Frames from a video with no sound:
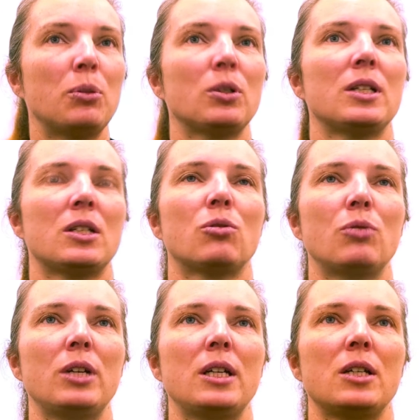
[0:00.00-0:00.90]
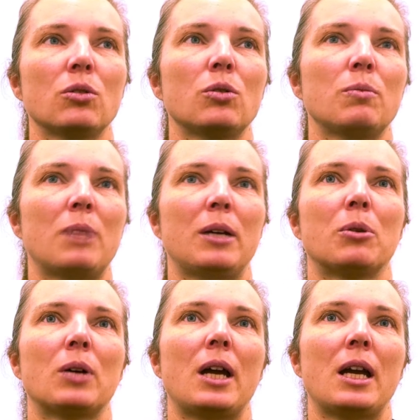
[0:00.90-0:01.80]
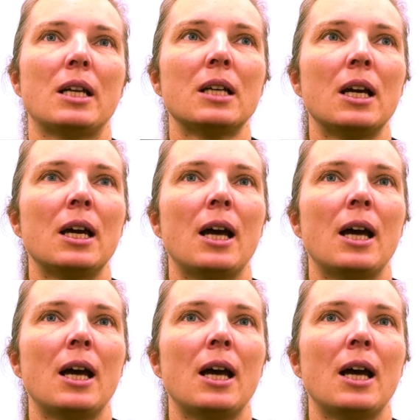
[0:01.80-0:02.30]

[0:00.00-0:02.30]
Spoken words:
put these three E's onto paper. And